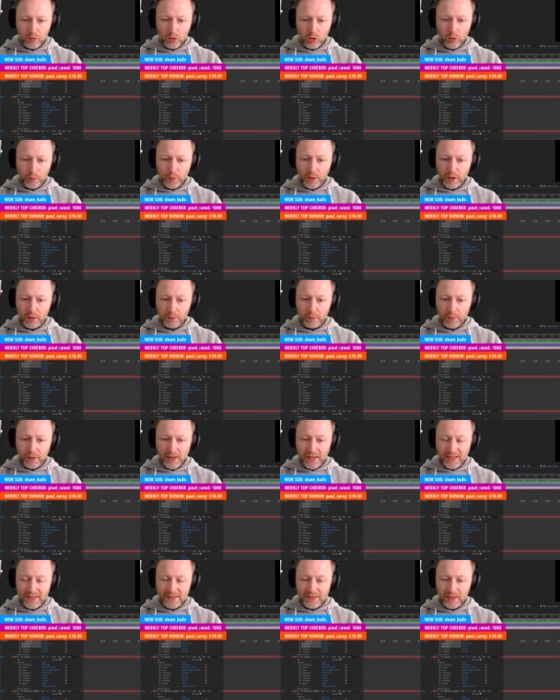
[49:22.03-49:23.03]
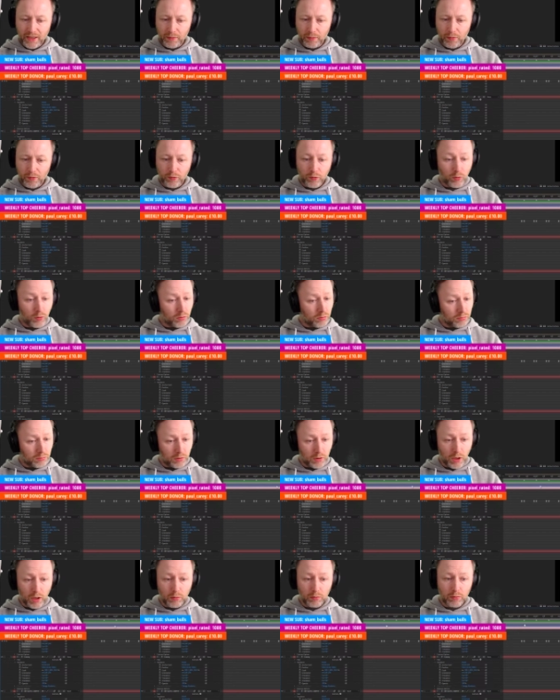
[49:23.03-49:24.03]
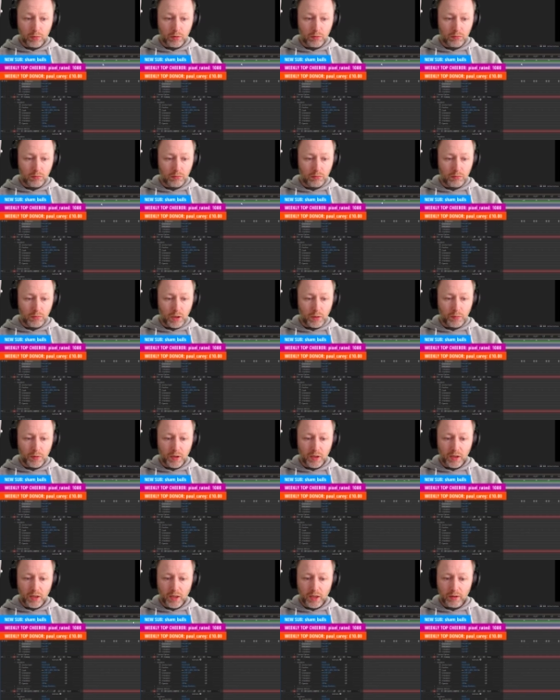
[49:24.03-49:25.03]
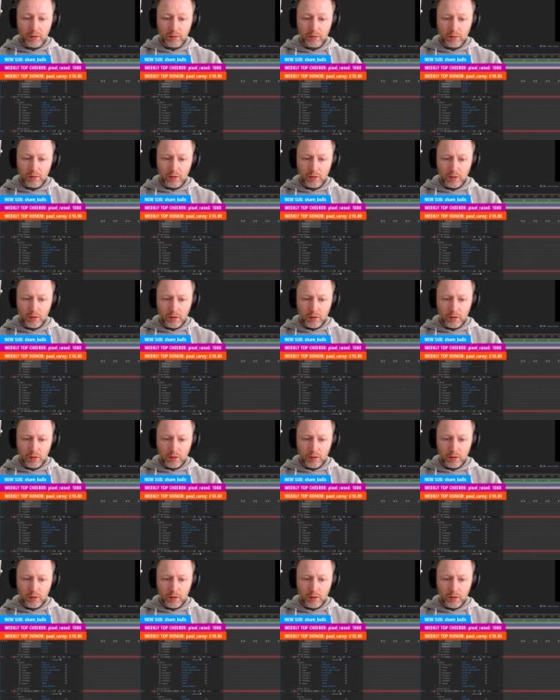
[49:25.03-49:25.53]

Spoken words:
copy and paste like before? Yep, maybe you can.